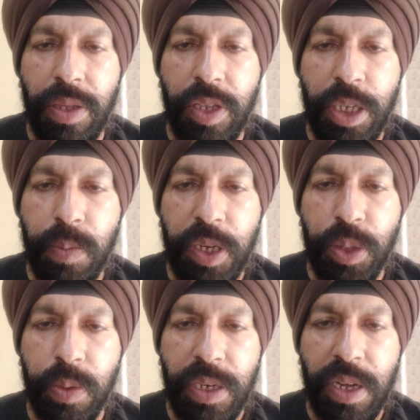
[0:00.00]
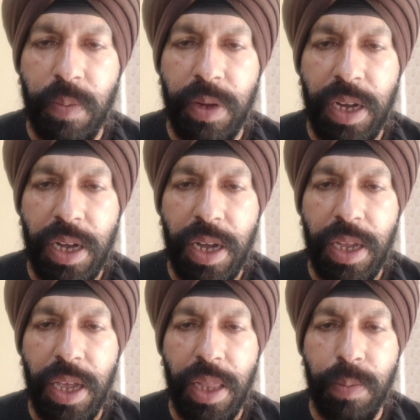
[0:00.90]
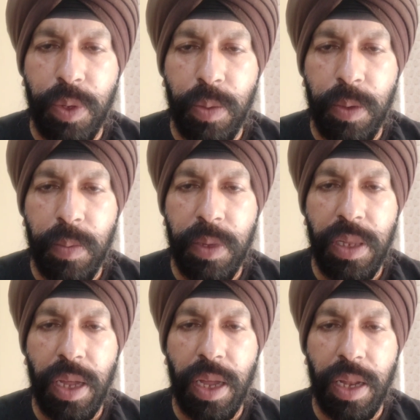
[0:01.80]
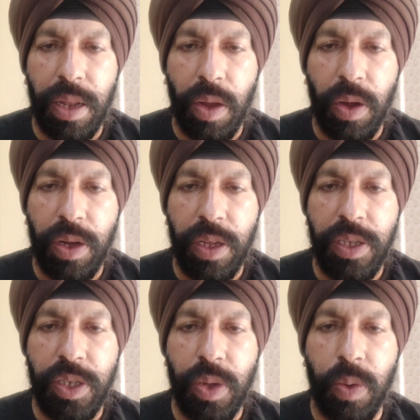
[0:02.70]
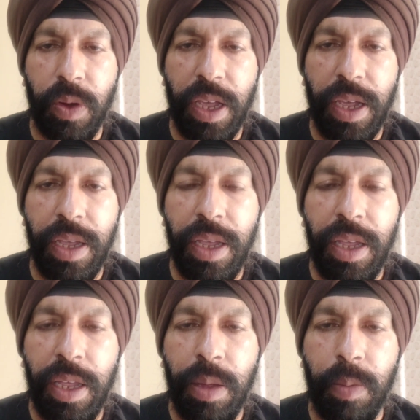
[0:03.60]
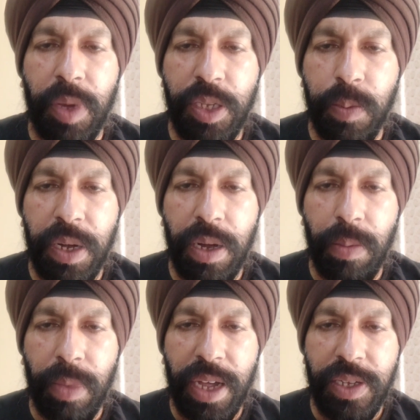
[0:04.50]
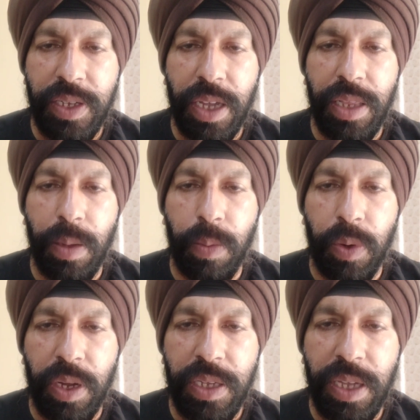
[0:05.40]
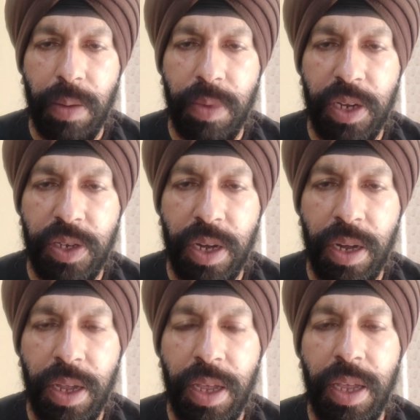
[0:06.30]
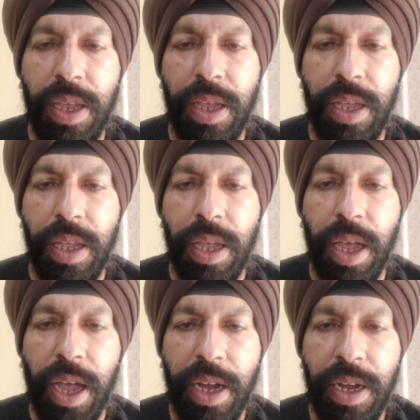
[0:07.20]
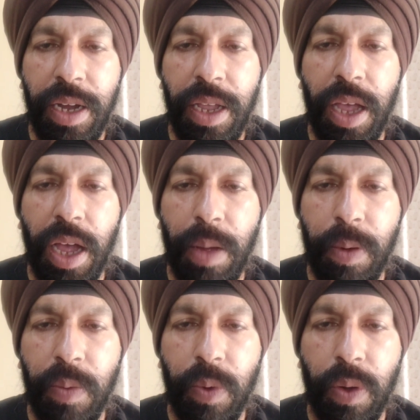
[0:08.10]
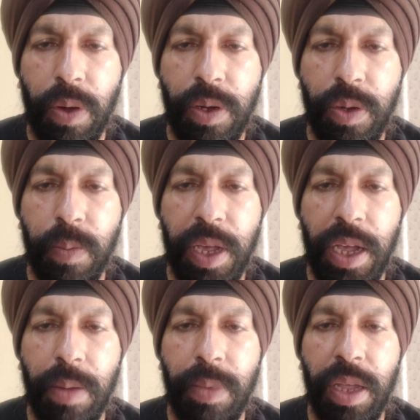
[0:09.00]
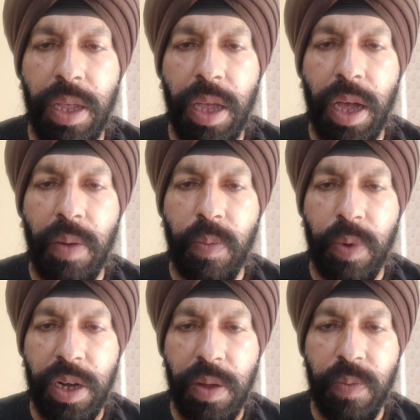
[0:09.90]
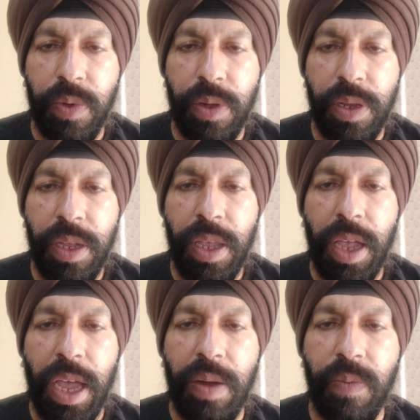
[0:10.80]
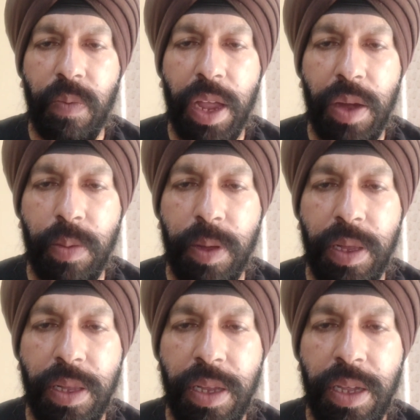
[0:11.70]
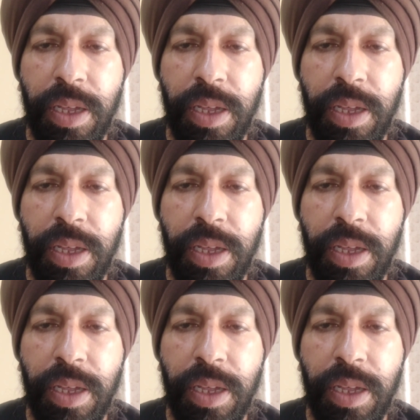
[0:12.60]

this much will definitely help you people a lot in scoring much better marks in the board examination, and above all to become a wonderful and valuable